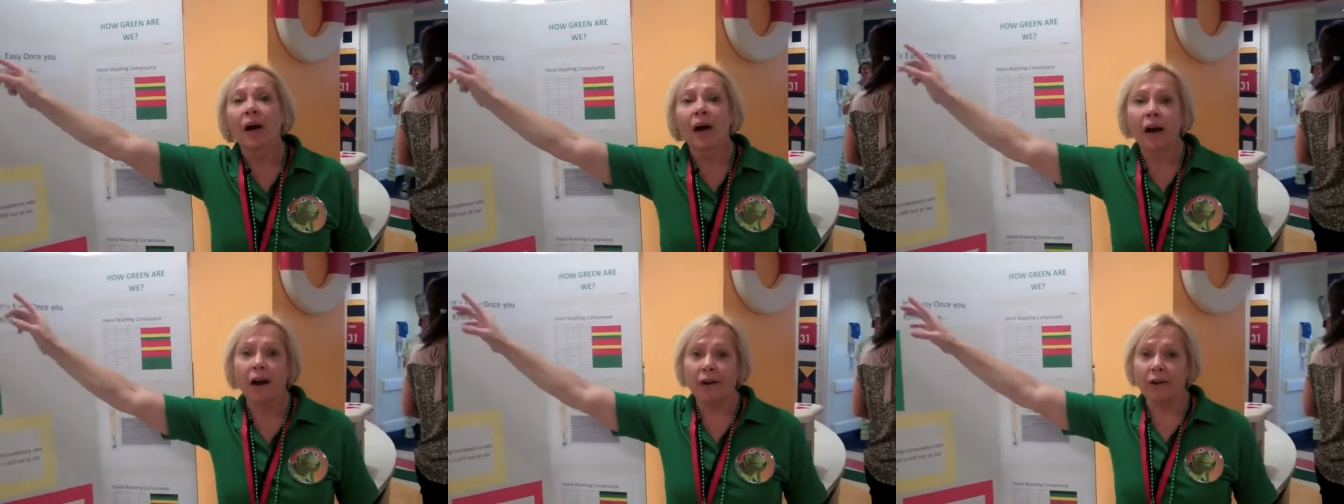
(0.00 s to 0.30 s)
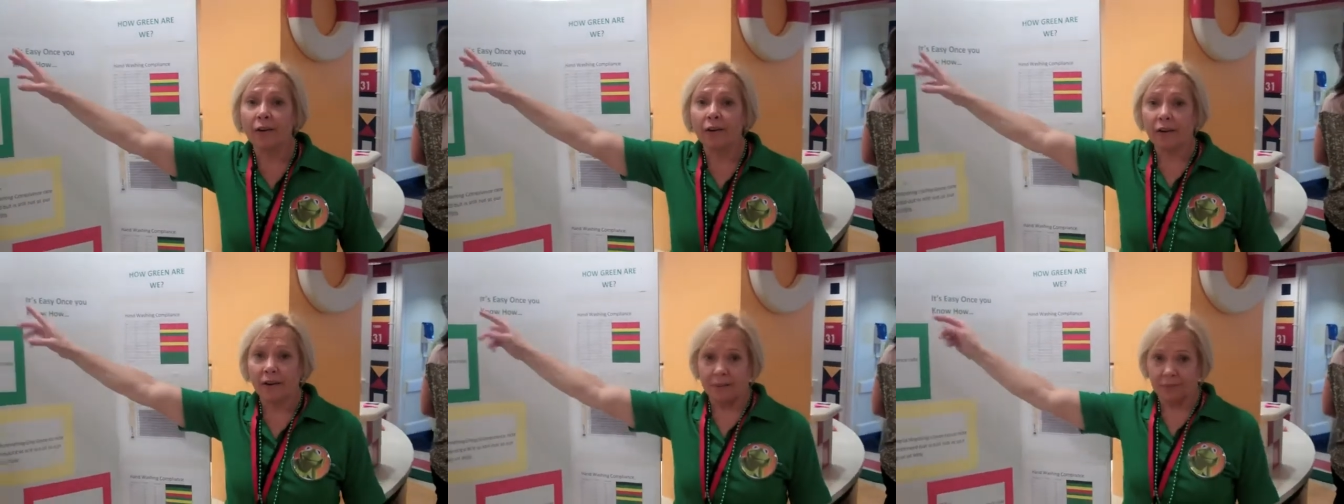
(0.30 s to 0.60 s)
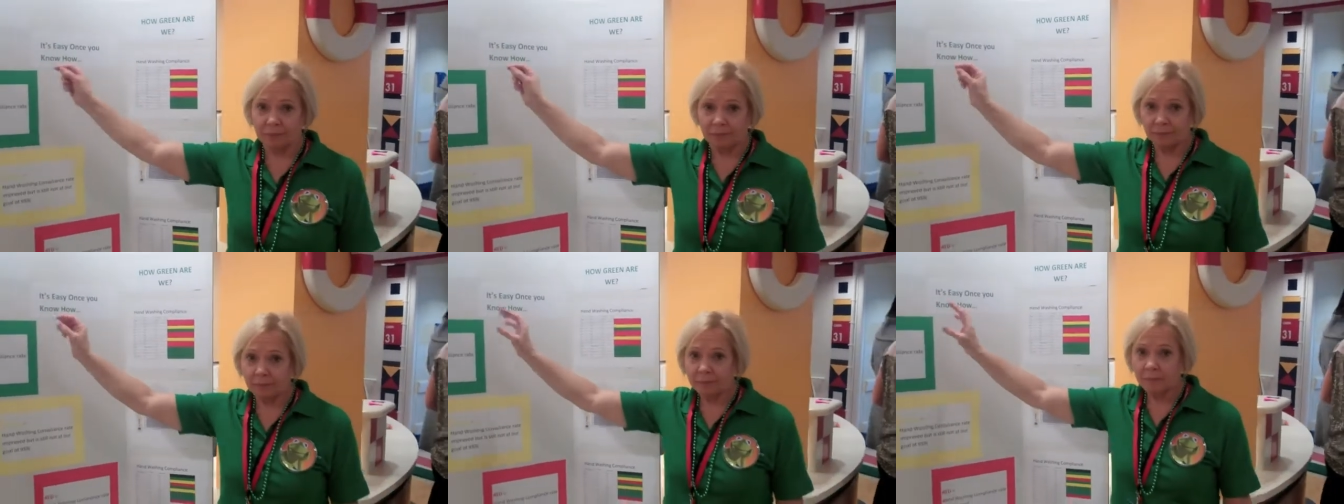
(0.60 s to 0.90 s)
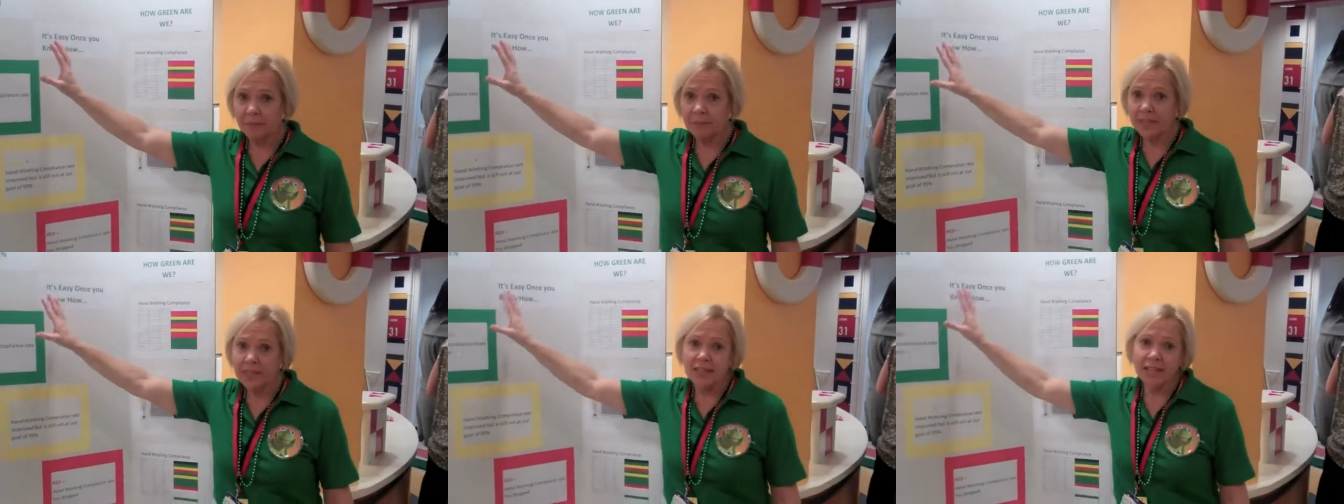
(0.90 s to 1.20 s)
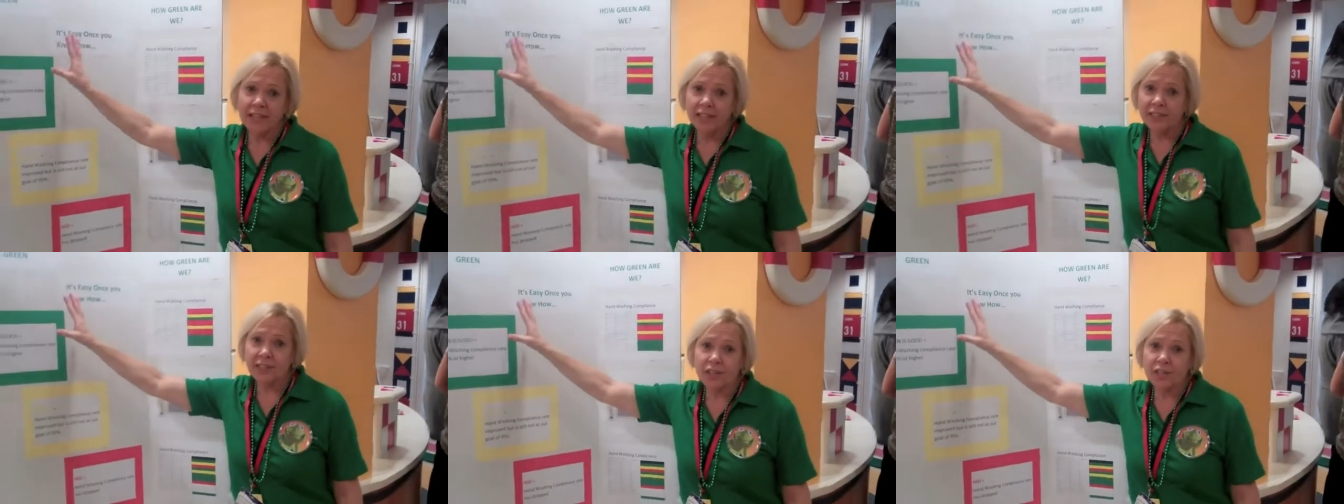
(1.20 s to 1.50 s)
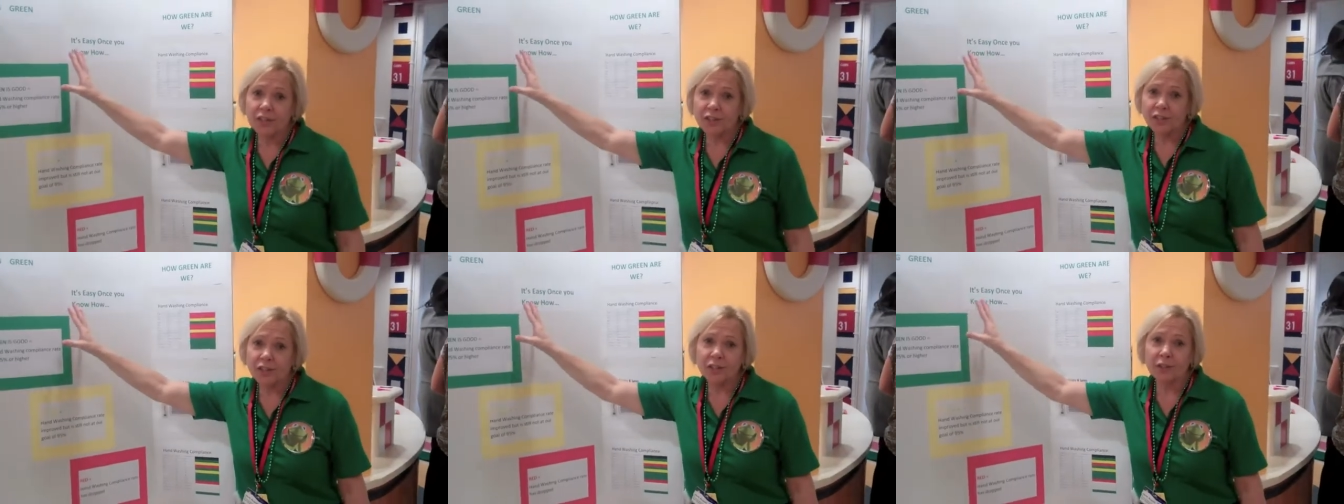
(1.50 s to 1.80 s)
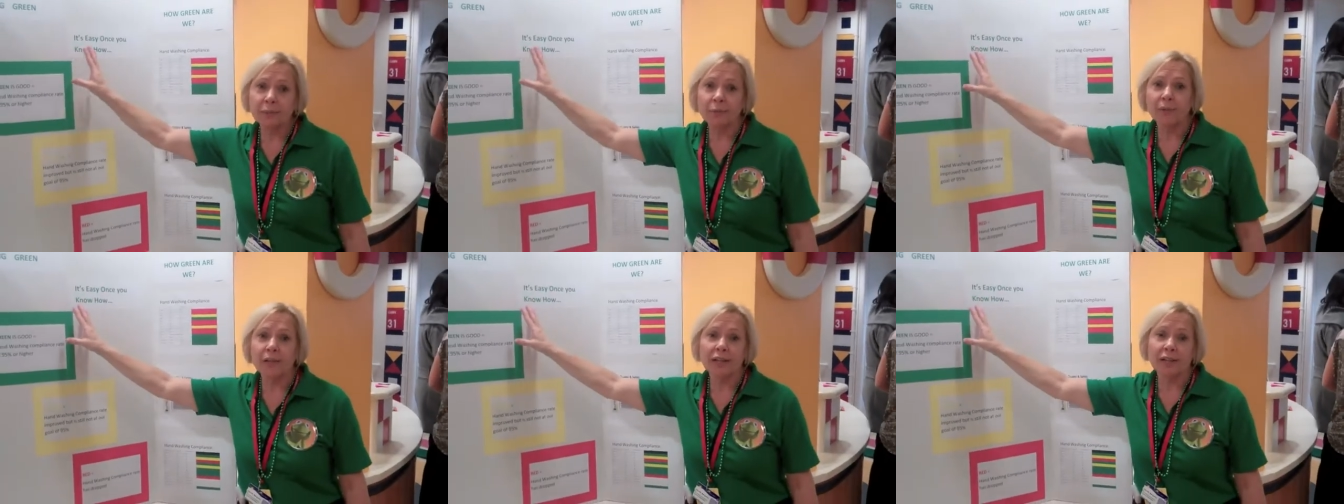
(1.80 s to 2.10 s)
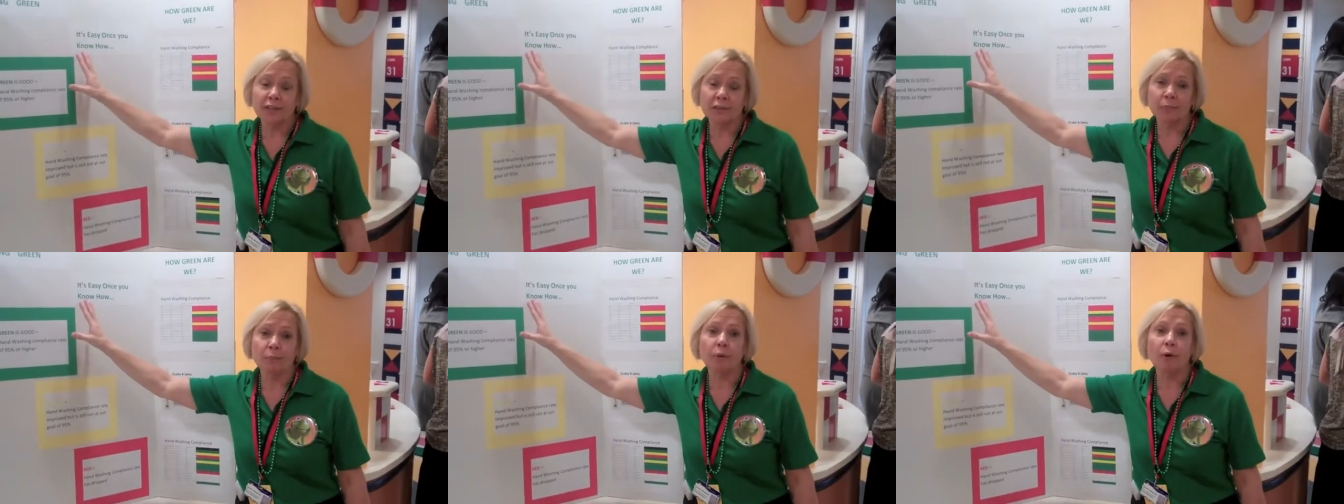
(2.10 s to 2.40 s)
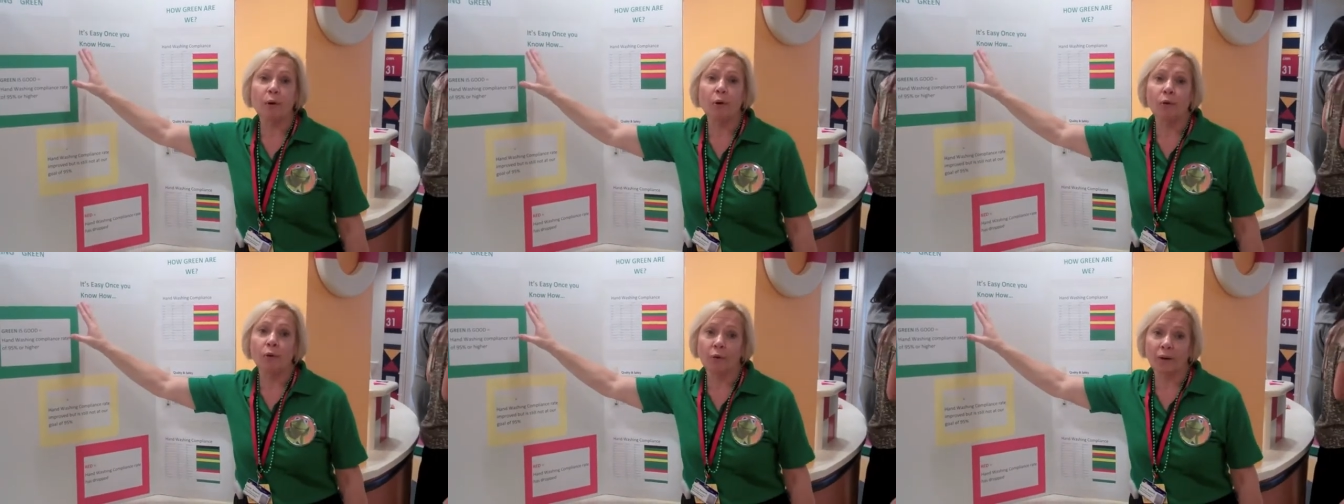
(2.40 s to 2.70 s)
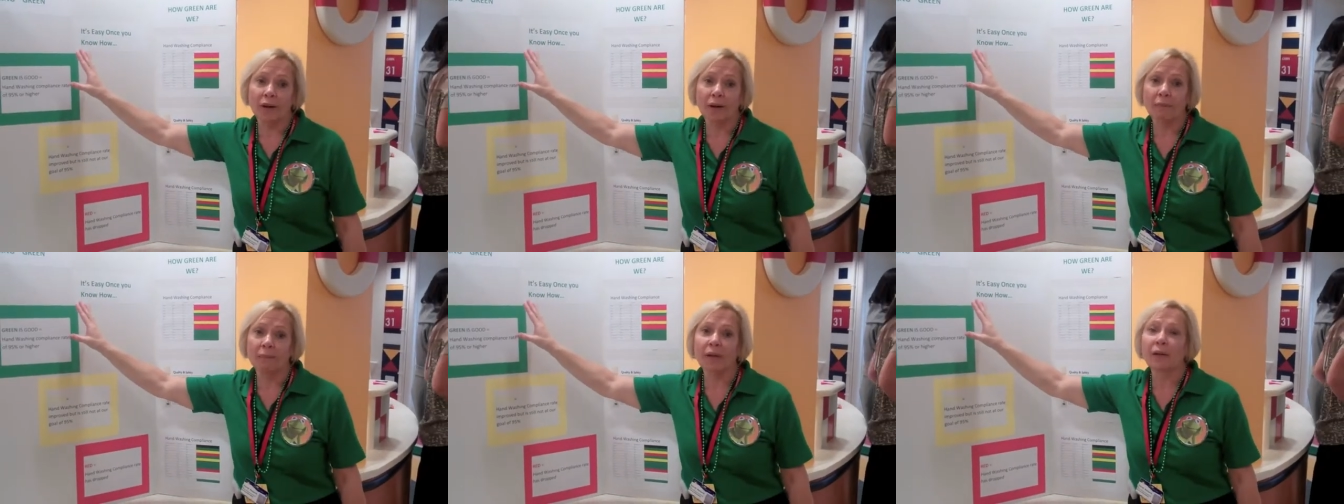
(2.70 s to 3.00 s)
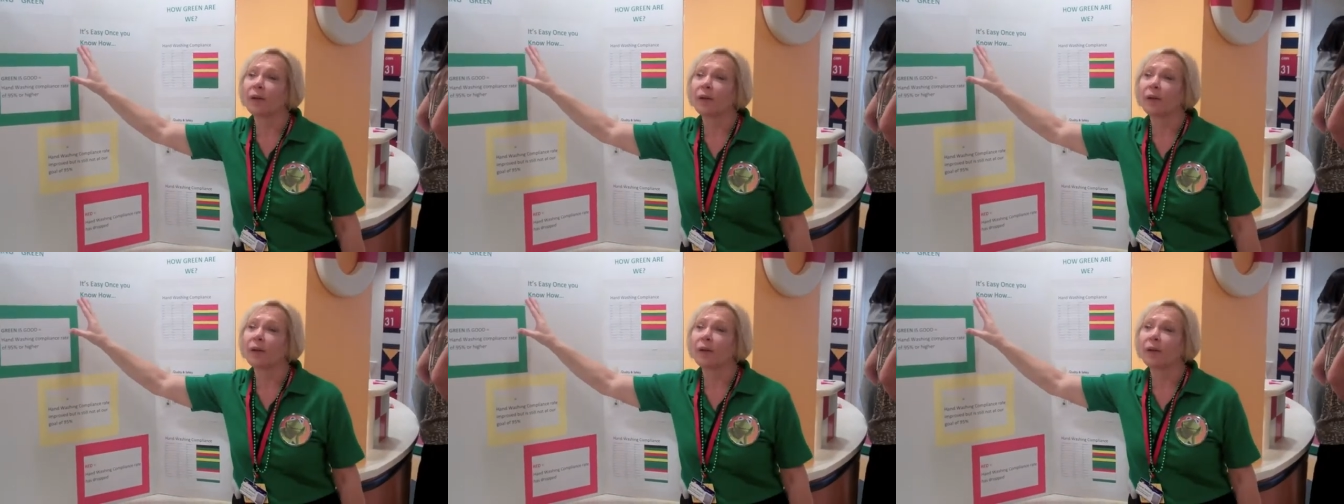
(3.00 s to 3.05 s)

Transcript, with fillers: our hand hygiene compliance program